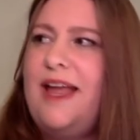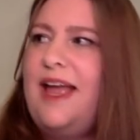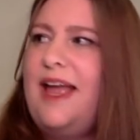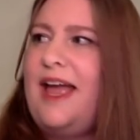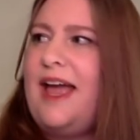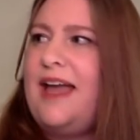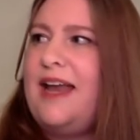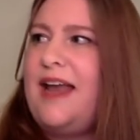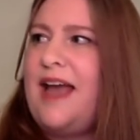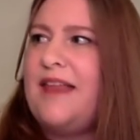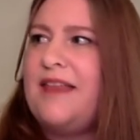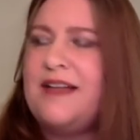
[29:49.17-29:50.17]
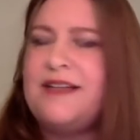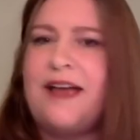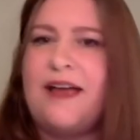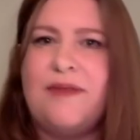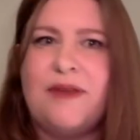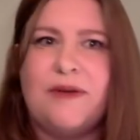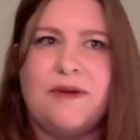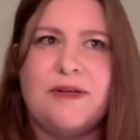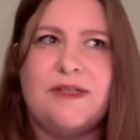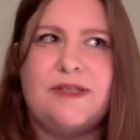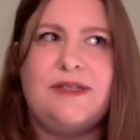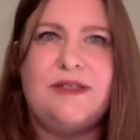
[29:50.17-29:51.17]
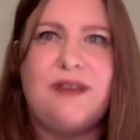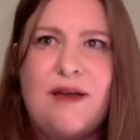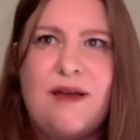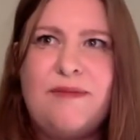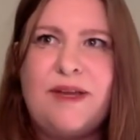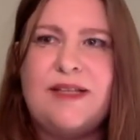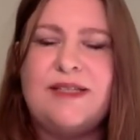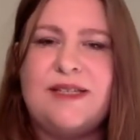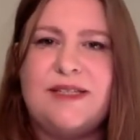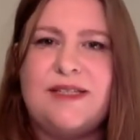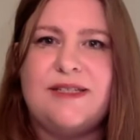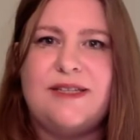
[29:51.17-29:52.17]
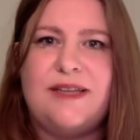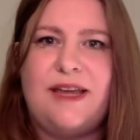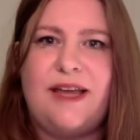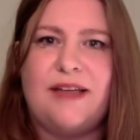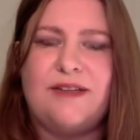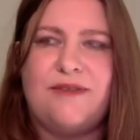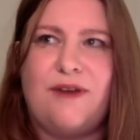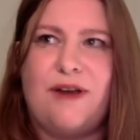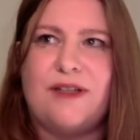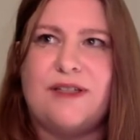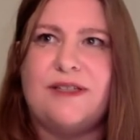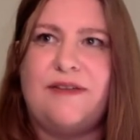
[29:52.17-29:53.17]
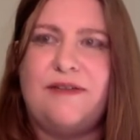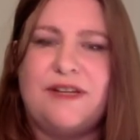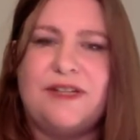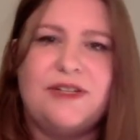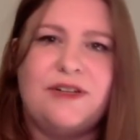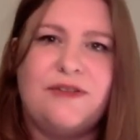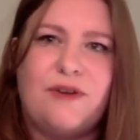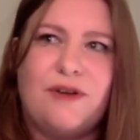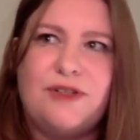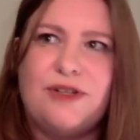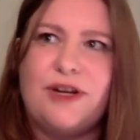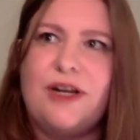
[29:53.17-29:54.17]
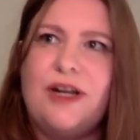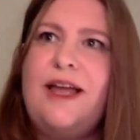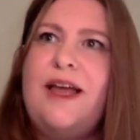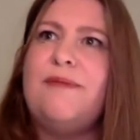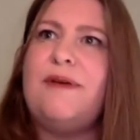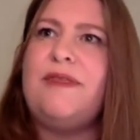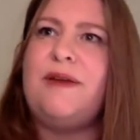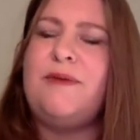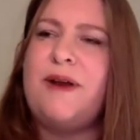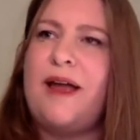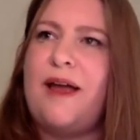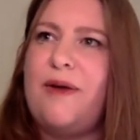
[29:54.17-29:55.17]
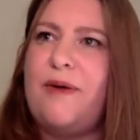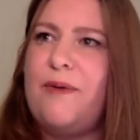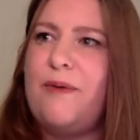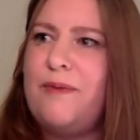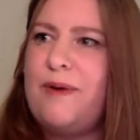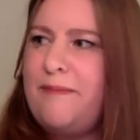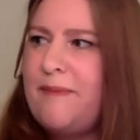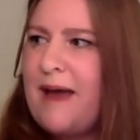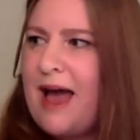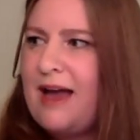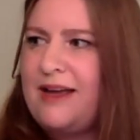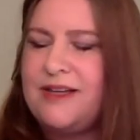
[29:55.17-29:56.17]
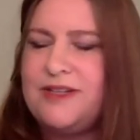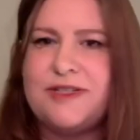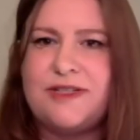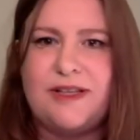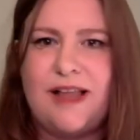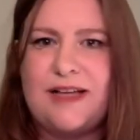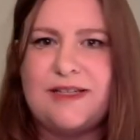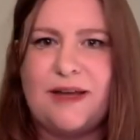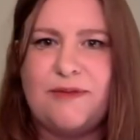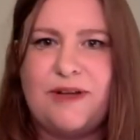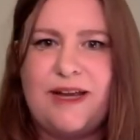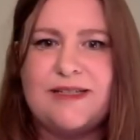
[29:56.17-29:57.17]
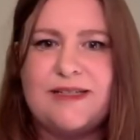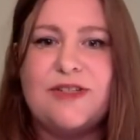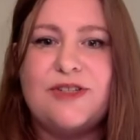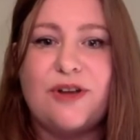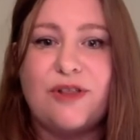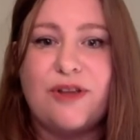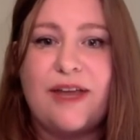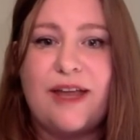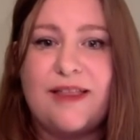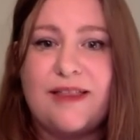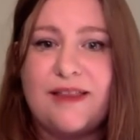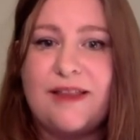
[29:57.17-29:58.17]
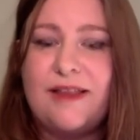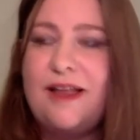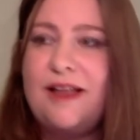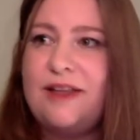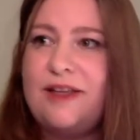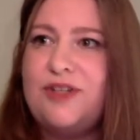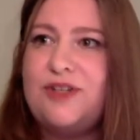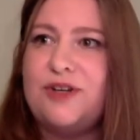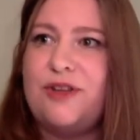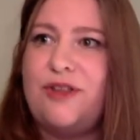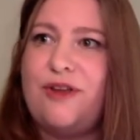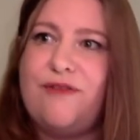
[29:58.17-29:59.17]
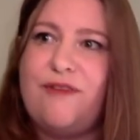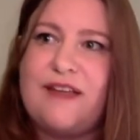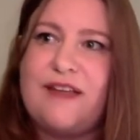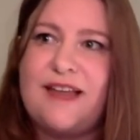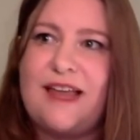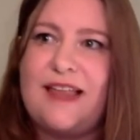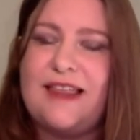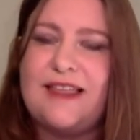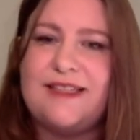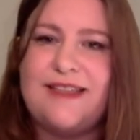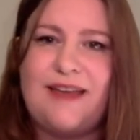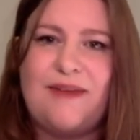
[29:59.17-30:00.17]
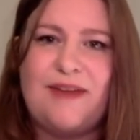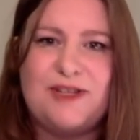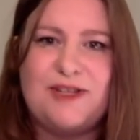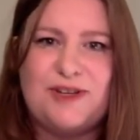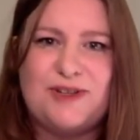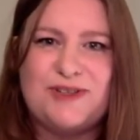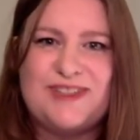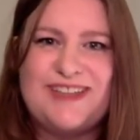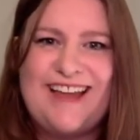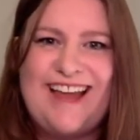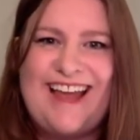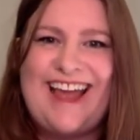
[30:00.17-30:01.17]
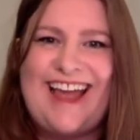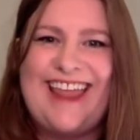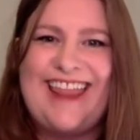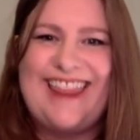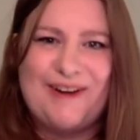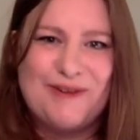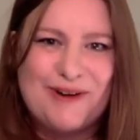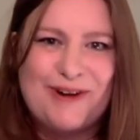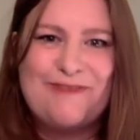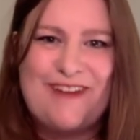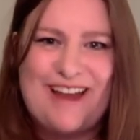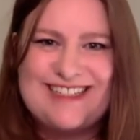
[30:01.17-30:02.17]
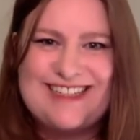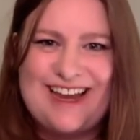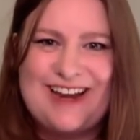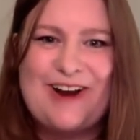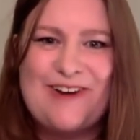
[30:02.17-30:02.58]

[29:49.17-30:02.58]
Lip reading: And at that time, there was some consistency as far as the definition of culture. But then when I went back just in the last couple of days and I started looking at the literature, they're facing the same issues that we're facing in our